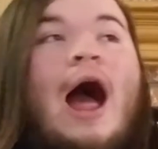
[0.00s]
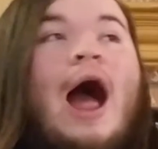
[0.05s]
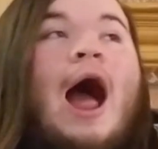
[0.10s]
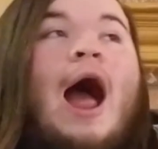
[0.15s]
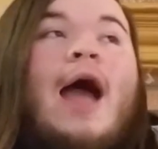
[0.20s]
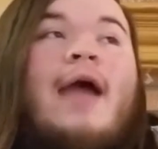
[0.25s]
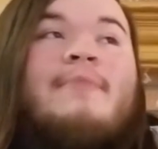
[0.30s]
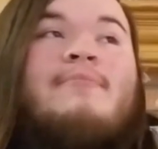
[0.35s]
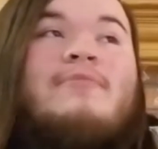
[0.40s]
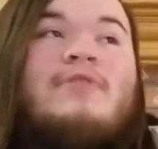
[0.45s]

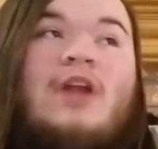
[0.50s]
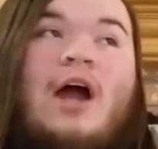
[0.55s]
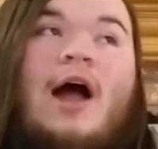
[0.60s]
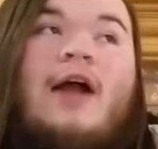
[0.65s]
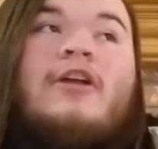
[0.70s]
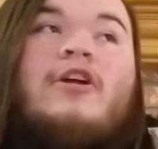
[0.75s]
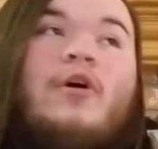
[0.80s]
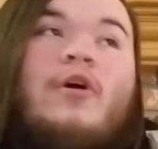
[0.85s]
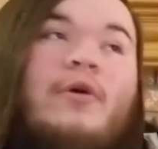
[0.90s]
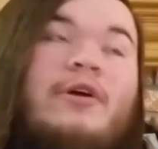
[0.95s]
I'm
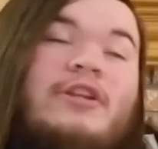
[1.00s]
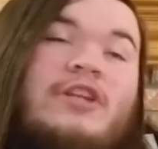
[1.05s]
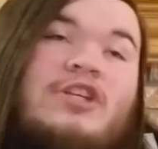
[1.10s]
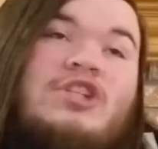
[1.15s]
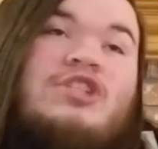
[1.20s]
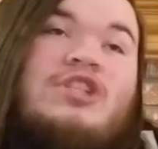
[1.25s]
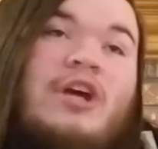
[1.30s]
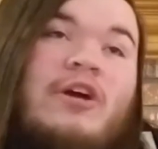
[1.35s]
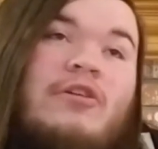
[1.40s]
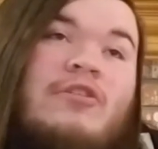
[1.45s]
not going to
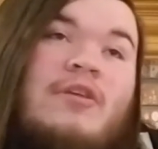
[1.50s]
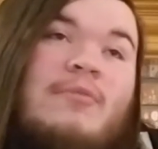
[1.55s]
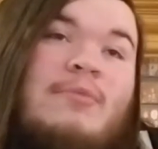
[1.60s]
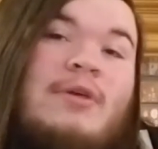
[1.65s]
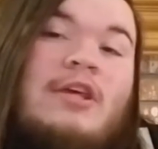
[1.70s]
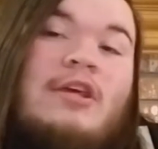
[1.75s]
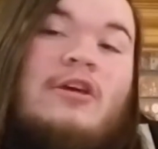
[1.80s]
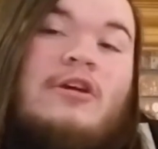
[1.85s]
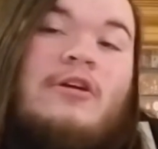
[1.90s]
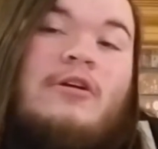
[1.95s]
share
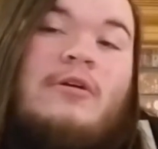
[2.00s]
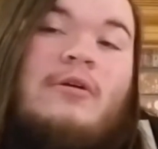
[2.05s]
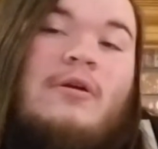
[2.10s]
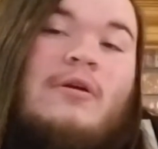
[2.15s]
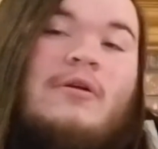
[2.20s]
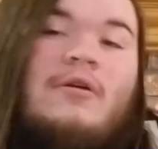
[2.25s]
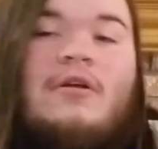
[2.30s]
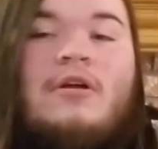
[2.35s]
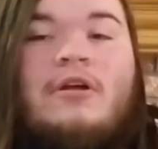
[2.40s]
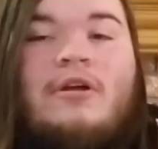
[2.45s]
them
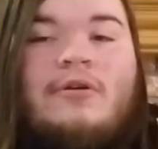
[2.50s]
here.